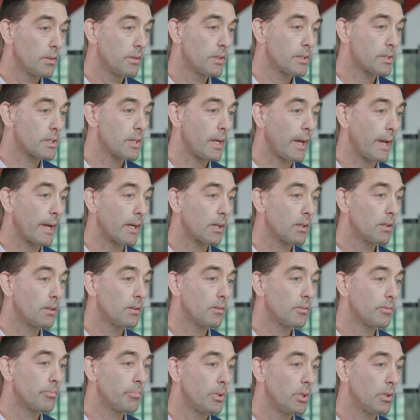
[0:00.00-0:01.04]
This
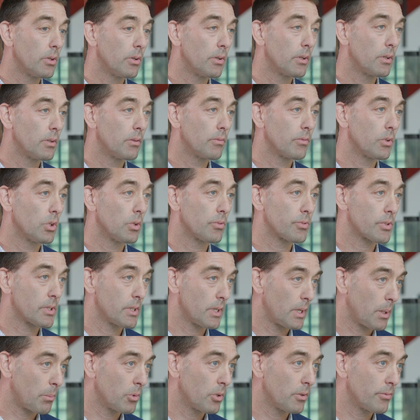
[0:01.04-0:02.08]
active period involves a
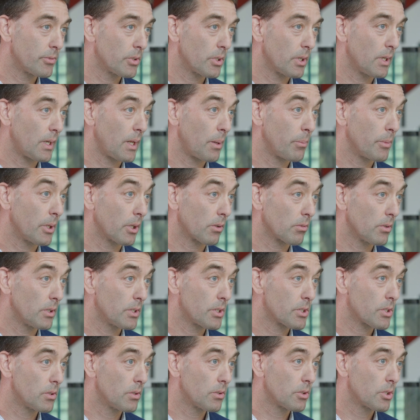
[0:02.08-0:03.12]
number of dynamic
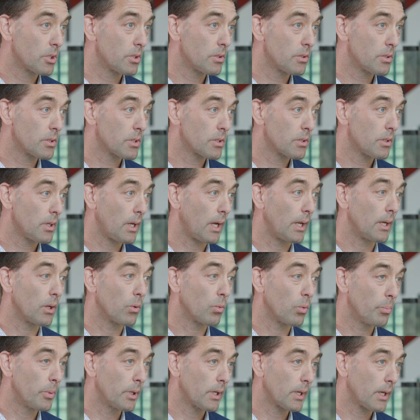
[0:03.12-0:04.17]
researchers and it
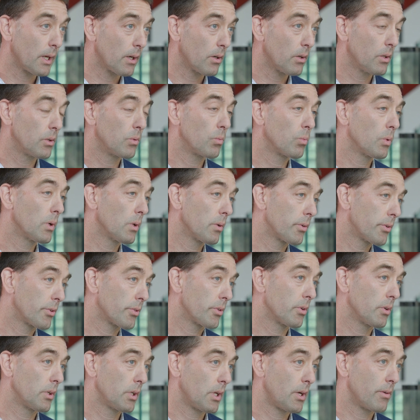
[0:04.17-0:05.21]
will be carried well and
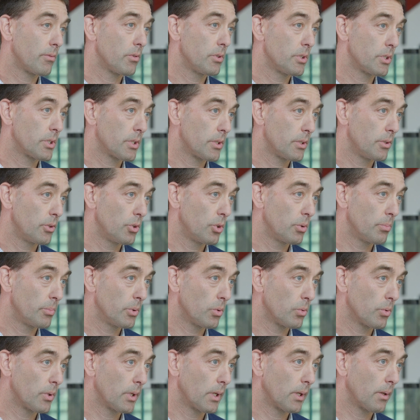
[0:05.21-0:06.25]
truly over into the new
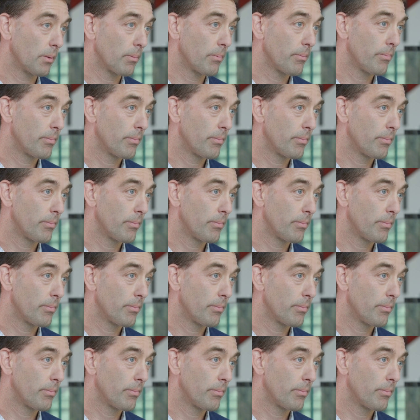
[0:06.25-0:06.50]
building.